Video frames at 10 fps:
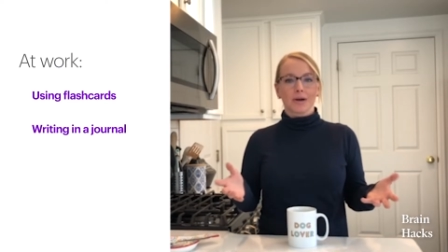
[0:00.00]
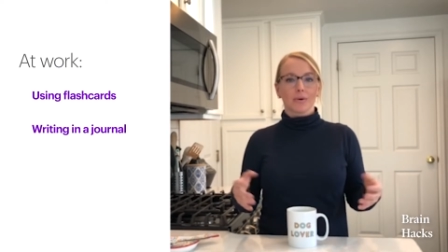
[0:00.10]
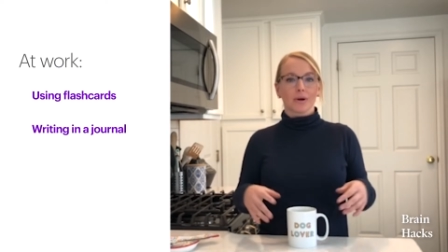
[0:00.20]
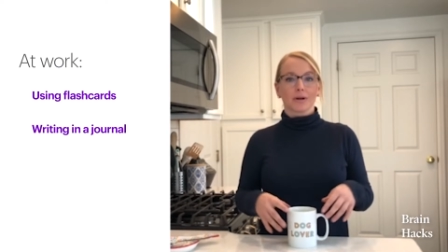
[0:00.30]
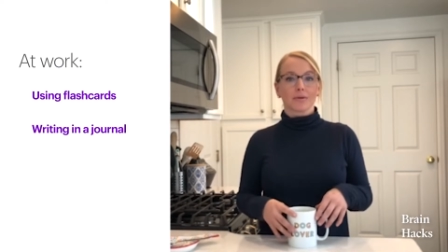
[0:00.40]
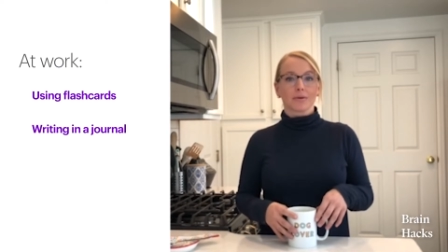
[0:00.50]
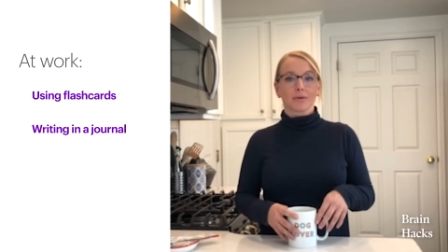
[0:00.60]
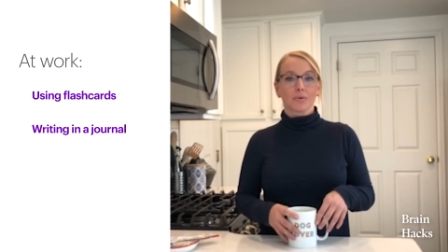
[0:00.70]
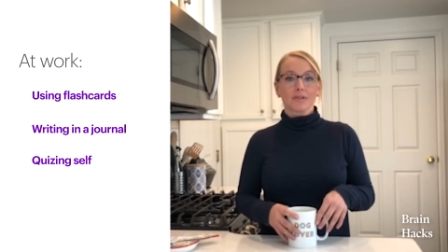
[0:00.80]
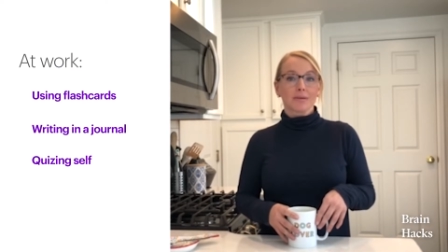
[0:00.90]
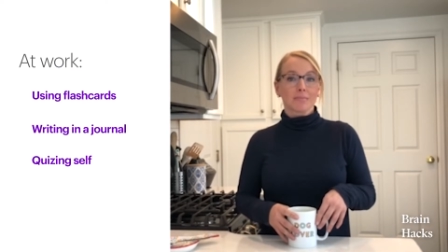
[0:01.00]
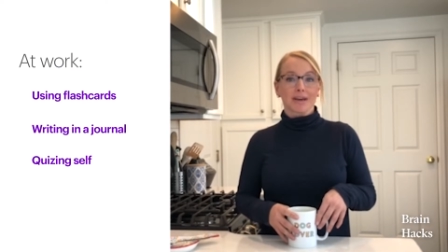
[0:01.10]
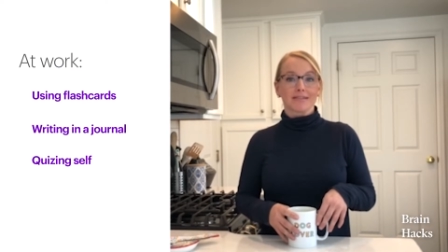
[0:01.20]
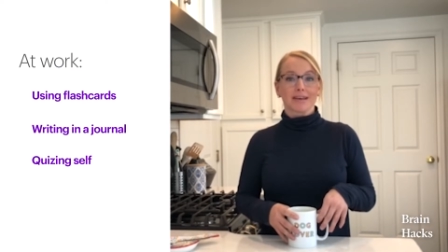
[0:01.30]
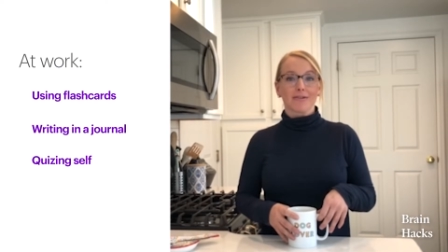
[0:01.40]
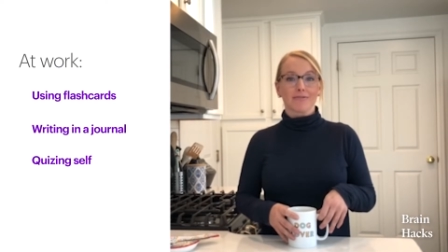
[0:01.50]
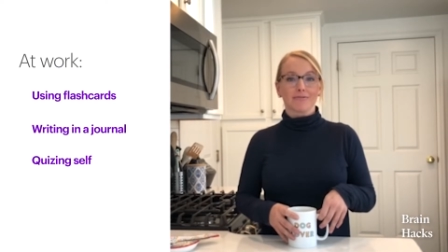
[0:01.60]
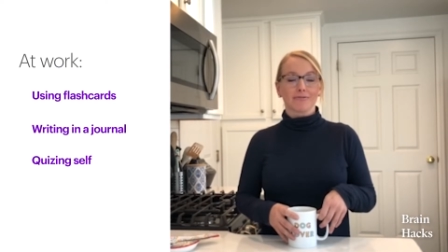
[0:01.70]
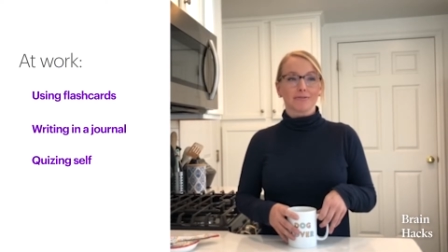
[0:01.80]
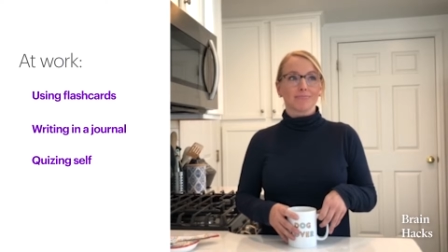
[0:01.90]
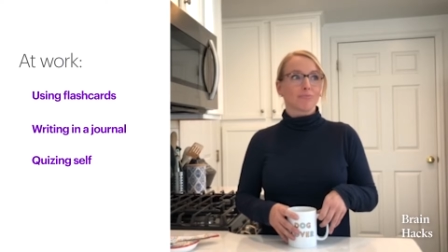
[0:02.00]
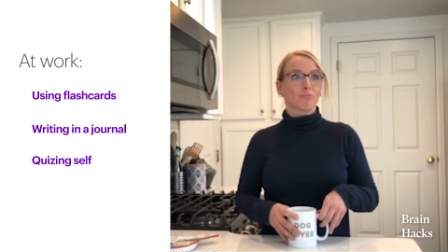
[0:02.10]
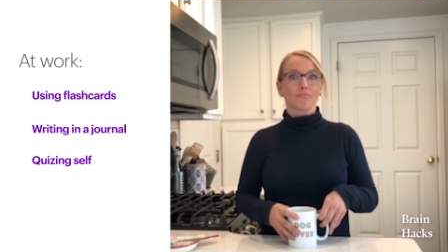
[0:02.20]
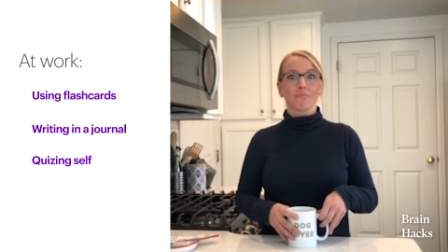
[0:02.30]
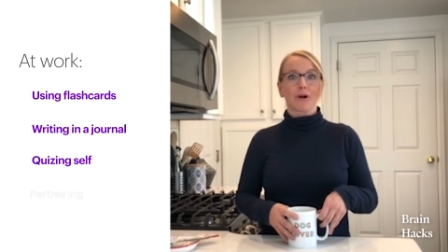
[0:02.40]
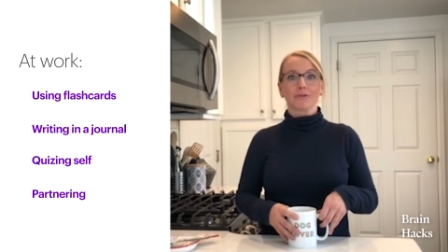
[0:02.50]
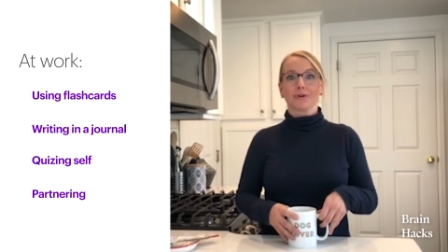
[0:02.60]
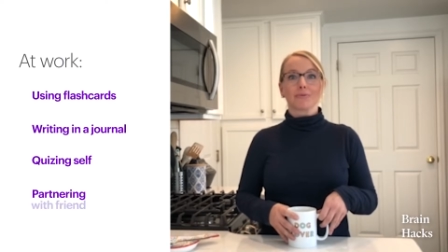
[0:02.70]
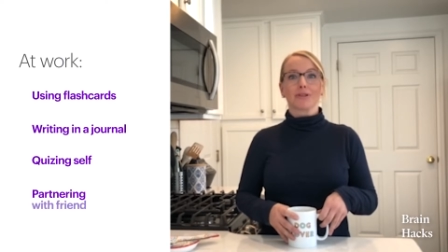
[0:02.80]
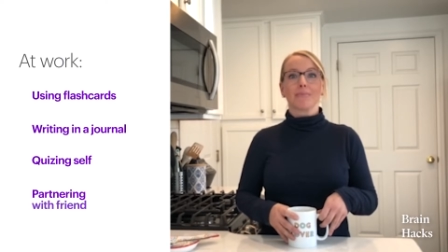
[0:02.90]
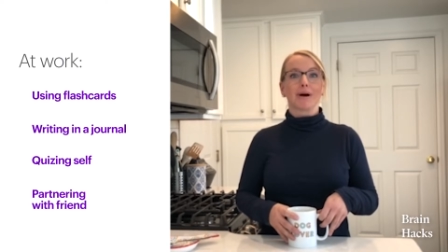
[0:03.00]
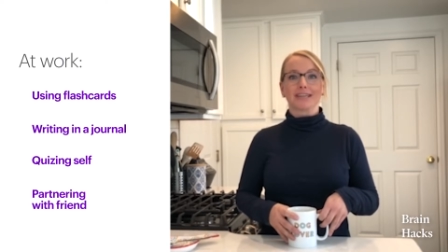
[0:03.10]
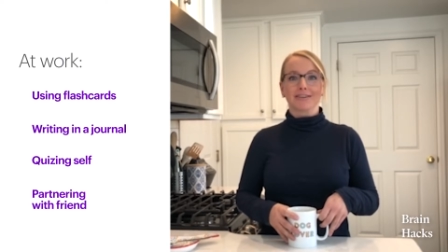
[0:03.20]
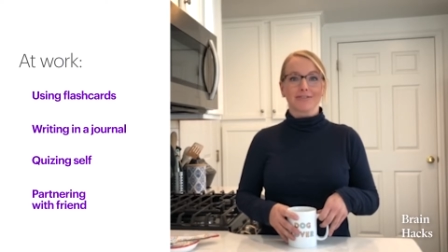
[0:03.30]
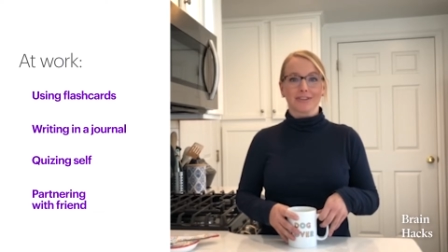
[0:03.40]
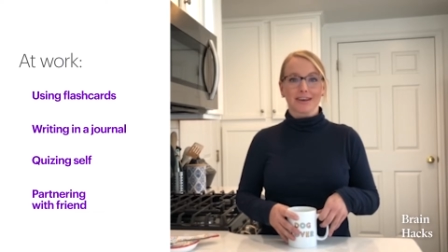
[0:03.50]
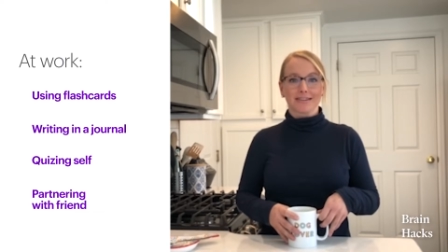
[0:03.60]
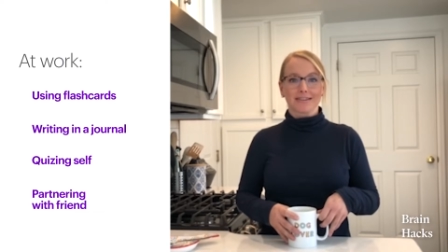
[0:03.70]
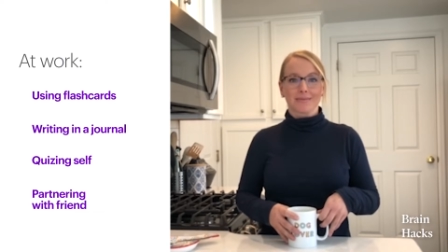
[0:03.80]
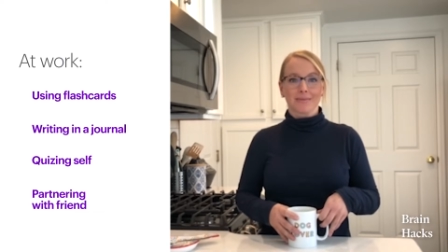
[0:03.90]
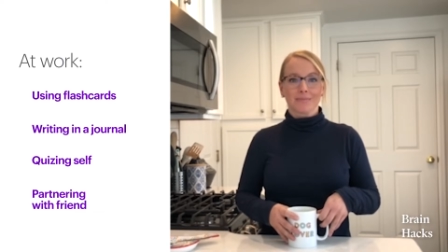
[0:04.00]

or quizzing myself or partnering with a buddy for this.